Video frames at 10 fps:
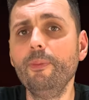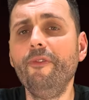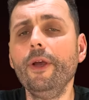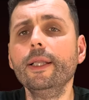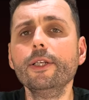To be
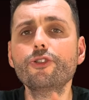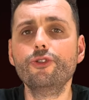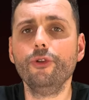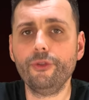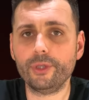fair, there's
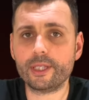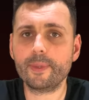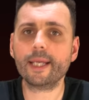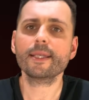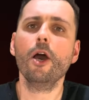truth to this
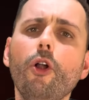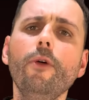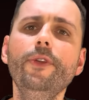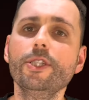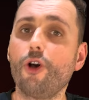because all
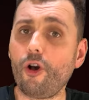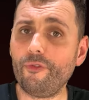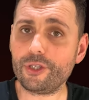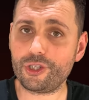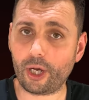of these
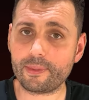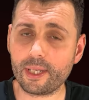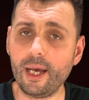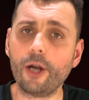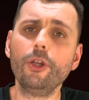office jobs
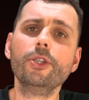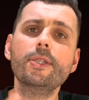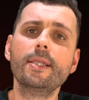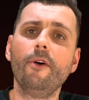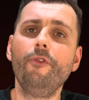are going to
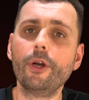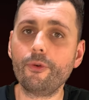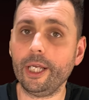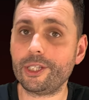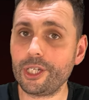suffer
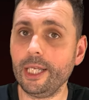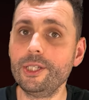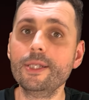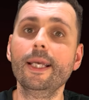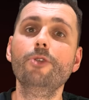great
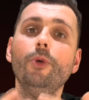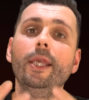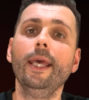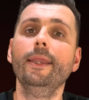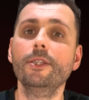changes as we
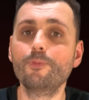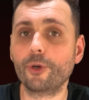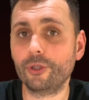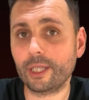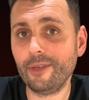get these
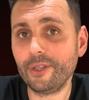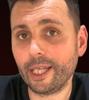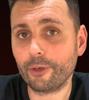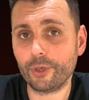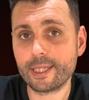productivity
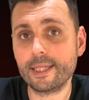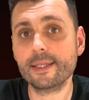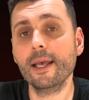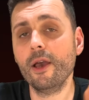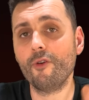
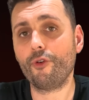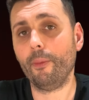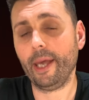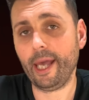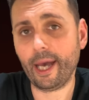increases
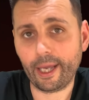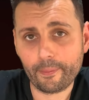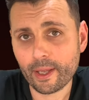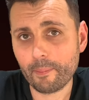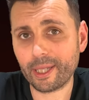from A I.
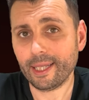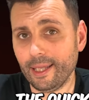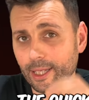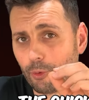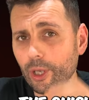But
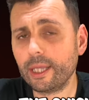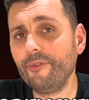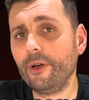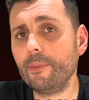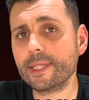the quick
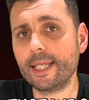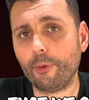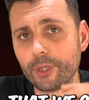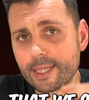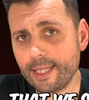developments
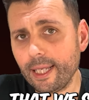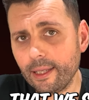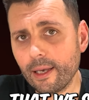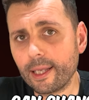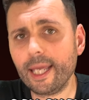that we
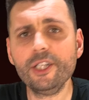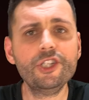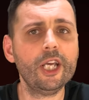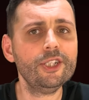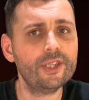see can
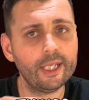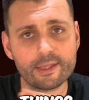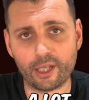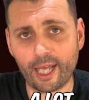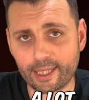change
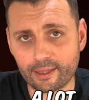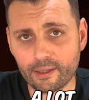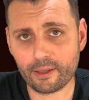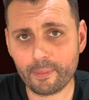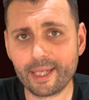things a lot.
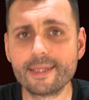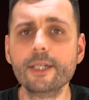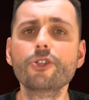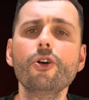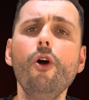Because
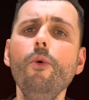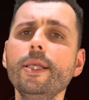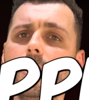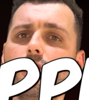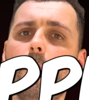there's
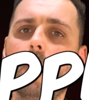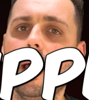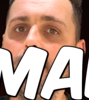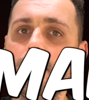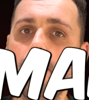always a
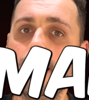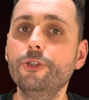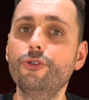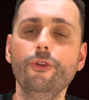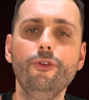supply and
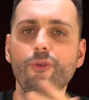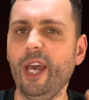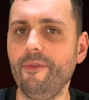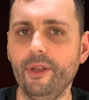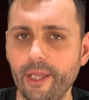demand truth to
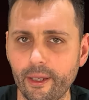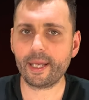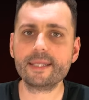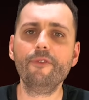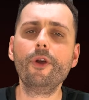everything.
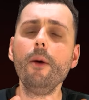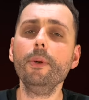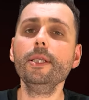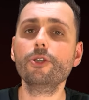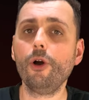Because if
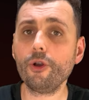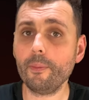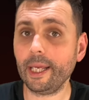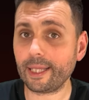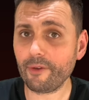companies
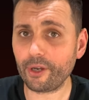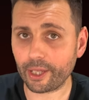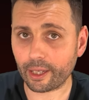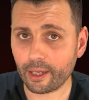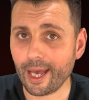automate
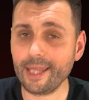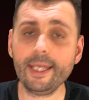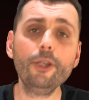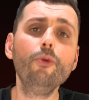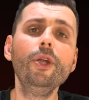everything and
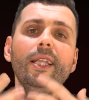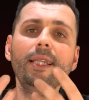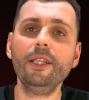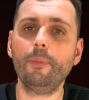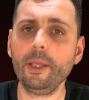they don't really
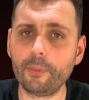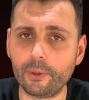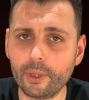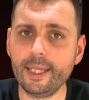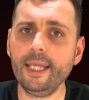need
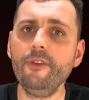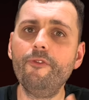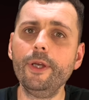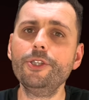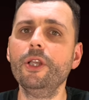people, then
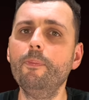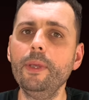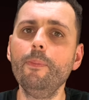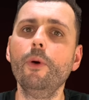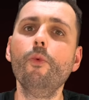eventually
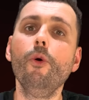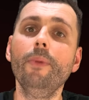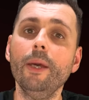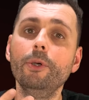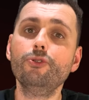people won't
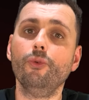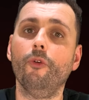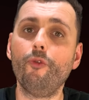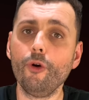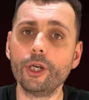be able to
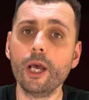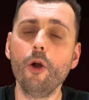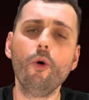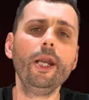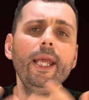afford
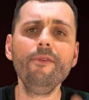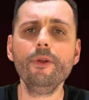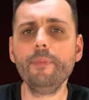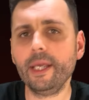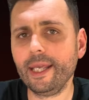or
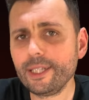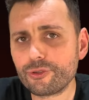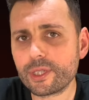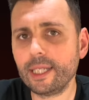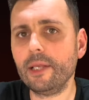even be
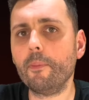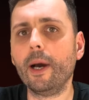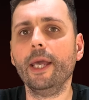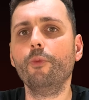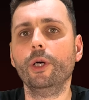interested in
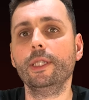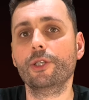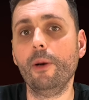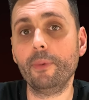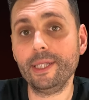buying what
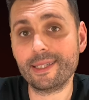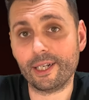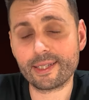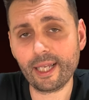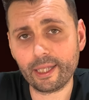these companies
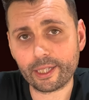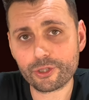are selling.